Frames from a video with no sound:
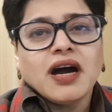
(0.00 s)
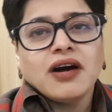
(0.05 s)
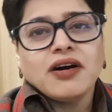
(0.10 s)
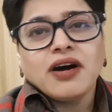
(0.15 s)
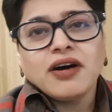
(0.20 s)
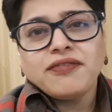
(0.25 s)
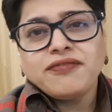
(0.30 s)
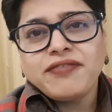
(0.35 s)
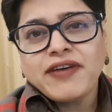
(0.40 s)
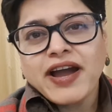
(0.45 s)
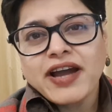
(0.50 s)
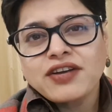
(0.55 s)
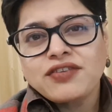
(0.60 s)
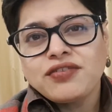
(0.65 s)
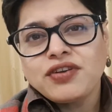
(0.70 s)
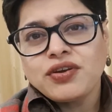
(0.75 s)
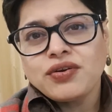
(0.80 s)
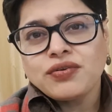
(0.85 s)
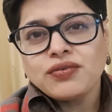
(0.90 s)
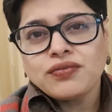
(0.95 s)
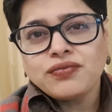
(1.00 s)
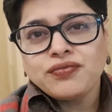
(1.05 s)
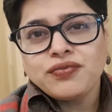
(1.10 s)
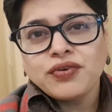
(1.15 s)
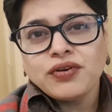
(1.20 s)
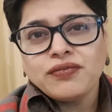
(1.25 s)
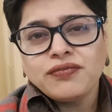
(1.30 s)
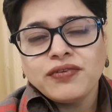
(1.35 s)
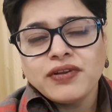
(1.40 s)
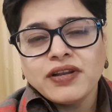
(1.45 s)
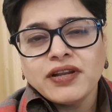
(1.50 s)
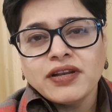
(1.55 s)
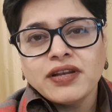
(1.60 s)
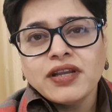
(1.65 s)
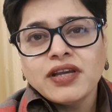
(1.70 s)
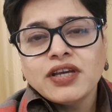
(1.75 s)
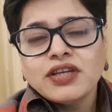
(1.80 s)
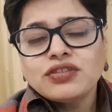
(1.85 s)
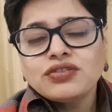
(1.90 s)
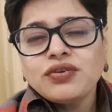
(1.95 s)
a factory could fulfill in.
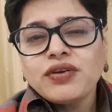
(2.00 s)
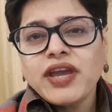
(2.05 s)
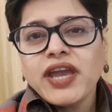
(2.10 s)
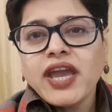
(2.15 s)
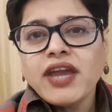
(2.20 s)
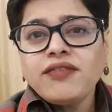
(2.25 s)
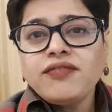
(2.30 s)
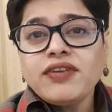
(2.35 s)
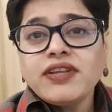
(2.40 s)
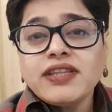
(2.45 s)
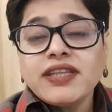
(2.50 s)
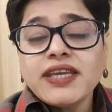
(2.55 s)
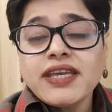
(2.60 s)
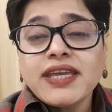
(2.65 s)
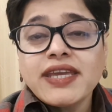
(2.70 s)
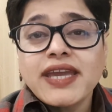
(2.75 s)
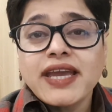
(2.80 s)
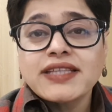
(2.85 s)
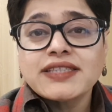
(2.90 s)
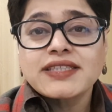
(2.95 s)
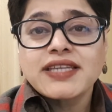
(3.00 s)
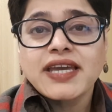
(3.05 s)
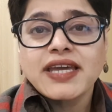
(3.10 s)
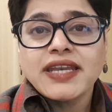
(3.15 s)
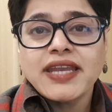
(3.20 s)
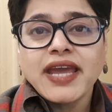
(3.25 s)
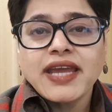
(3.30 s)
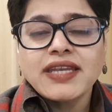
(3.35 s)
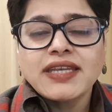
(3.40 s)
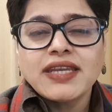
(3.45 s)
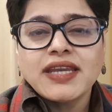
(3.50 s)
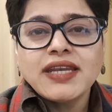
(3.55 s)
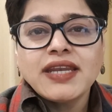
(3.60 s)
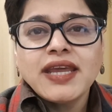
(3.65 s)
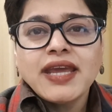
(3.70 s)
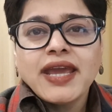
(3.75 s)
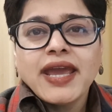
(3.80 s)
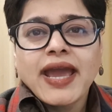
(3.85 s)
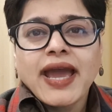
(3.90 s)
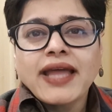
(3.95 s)
So everything gets connected
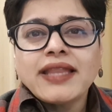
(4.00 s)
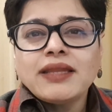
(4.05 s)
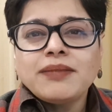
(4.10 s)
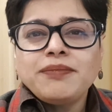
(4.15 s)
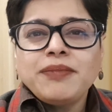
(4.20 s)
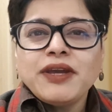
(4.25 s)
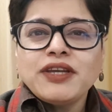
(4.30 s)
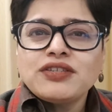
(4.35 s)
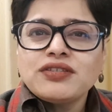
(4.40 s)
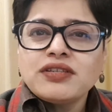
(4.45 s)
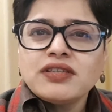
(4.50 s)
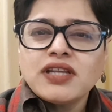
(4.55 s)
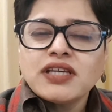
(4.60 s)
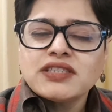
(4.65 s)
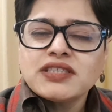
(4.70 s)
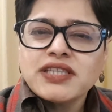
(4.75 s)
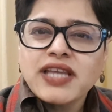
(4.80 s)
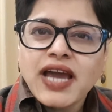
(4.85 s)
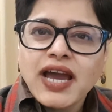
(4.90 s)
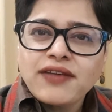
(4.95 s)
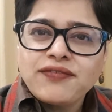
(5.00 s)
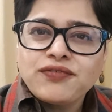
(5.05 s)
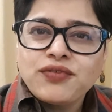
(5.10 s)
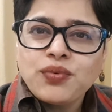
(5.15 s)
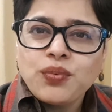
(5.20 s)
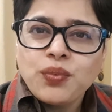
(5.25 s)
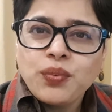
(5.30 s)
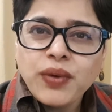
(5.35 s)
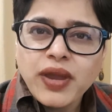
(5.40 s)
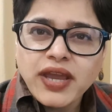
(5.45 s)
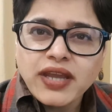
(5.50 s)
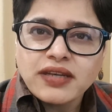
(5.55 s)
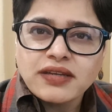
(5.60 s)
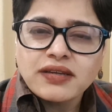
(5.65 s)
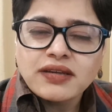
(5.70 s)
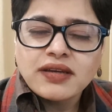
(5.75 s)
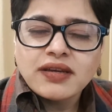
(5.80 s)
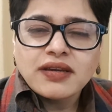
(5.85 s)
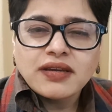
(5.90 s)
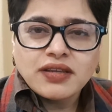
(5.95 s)
and the patient doesn't have to wait.
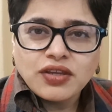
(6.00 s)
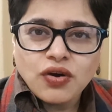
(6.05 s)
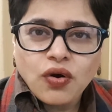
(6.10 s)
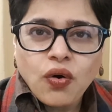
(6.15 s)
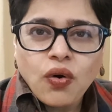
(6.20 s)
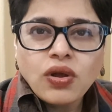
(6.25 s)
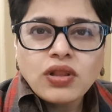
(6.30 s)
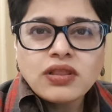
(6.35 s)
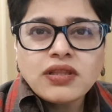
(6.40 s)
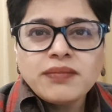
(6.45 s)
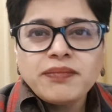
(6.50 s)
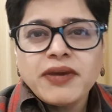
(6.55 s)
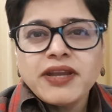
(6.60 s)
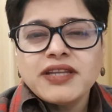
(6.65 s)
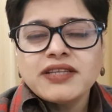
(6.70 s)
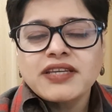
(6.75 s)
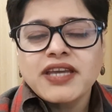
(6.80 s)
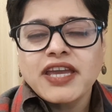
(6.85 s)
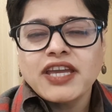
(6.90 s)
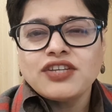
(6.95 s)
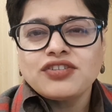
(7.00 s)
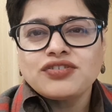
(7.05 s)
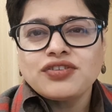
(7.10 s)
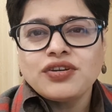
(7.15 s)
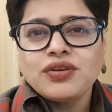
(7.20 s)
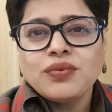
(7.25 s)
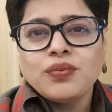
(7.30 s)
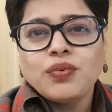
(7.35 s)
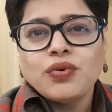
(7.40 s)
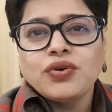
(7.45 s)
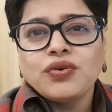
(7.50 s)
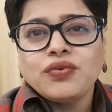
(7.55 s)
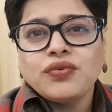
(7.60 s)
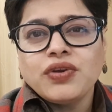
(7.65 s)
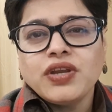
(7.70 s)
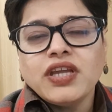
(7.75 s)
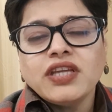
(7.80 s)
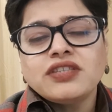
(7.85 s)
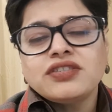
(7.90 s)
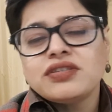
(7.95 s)
All the medication would
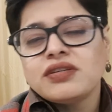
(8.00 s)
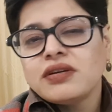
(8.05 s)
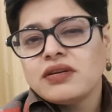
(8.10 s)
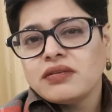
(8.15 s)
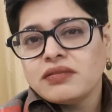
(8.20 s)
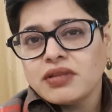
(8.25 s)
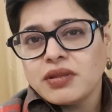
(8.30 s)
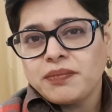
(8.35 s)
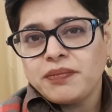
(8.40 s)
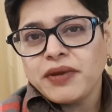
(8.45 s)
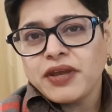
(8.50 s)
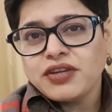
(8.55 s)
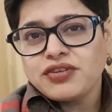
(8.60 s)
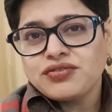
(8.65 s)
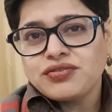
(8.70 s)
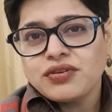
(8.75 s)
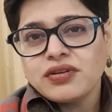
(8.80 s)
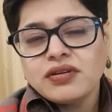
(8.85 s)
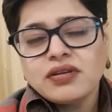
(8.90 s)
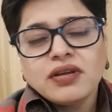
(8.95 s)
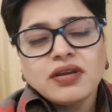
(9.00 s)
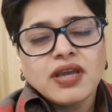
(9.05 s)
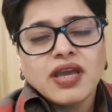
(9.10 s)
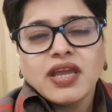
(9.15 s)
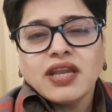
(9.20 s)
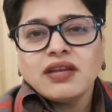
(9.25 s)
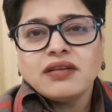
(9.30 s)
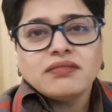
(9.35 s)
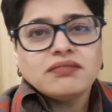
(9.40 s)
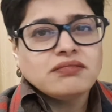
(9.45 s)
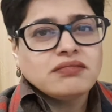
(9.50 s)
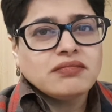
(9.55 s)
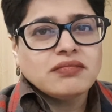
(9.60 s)
reach the patient in,